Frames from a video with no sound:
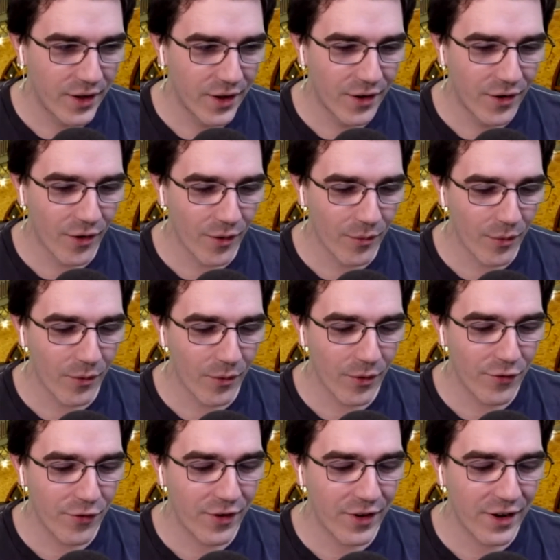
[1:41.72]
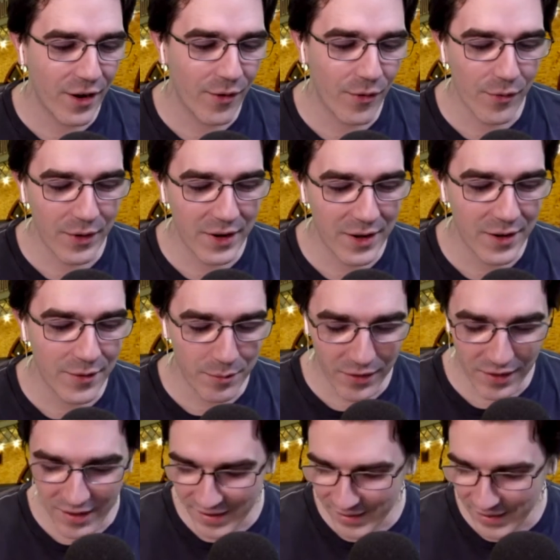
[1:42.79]
we're, we're figuring out what we can
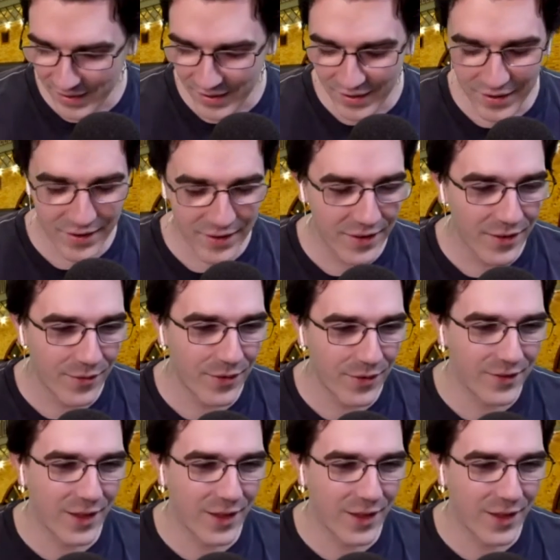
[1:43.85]
plan that uh, was not,